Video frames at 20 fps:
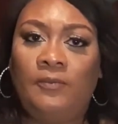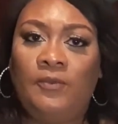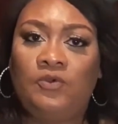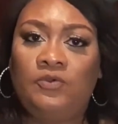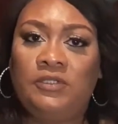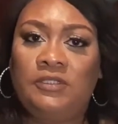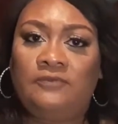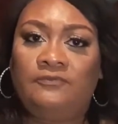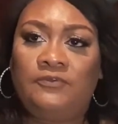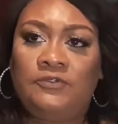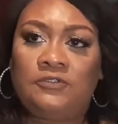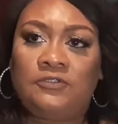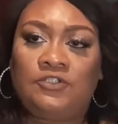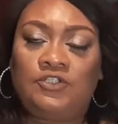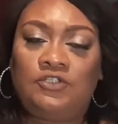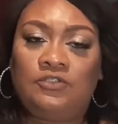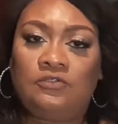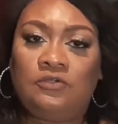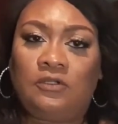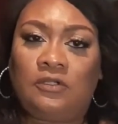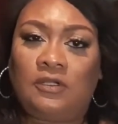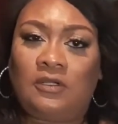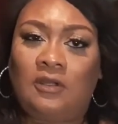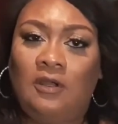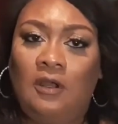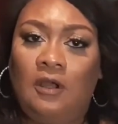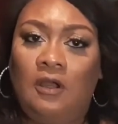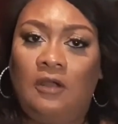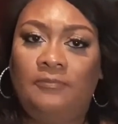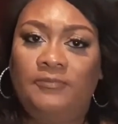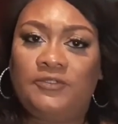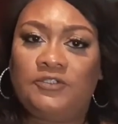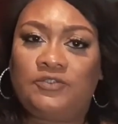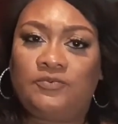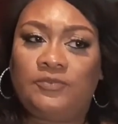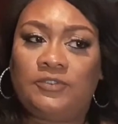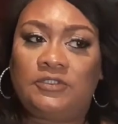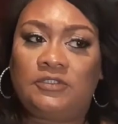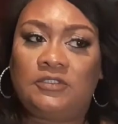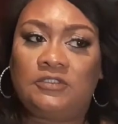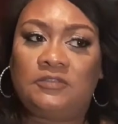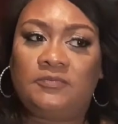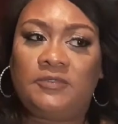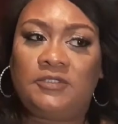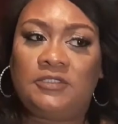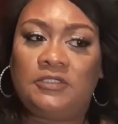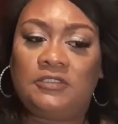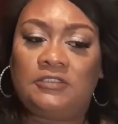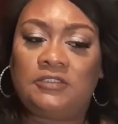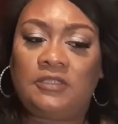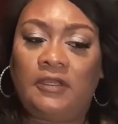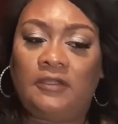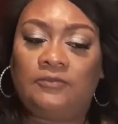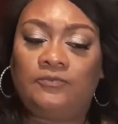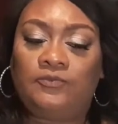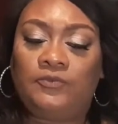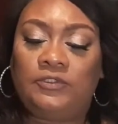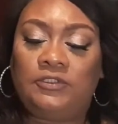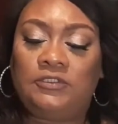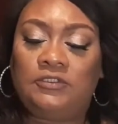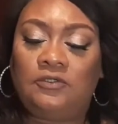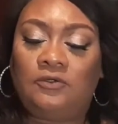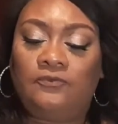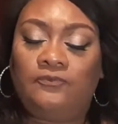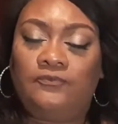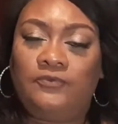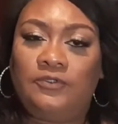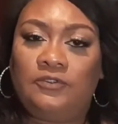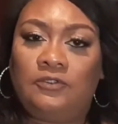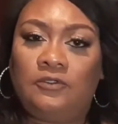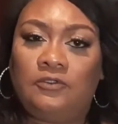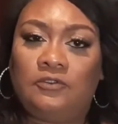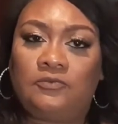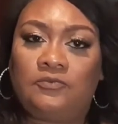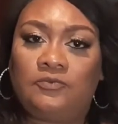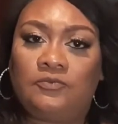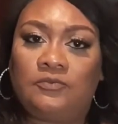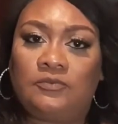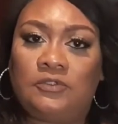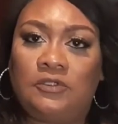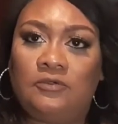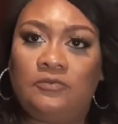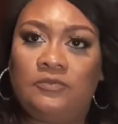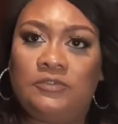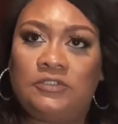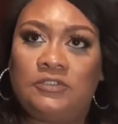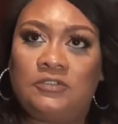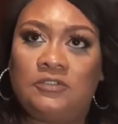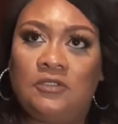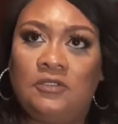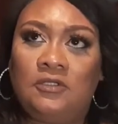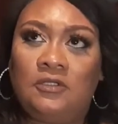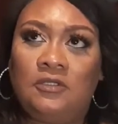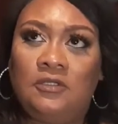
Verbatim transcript: Monique feels she's going to accomplish with this, because I really don't feel there was,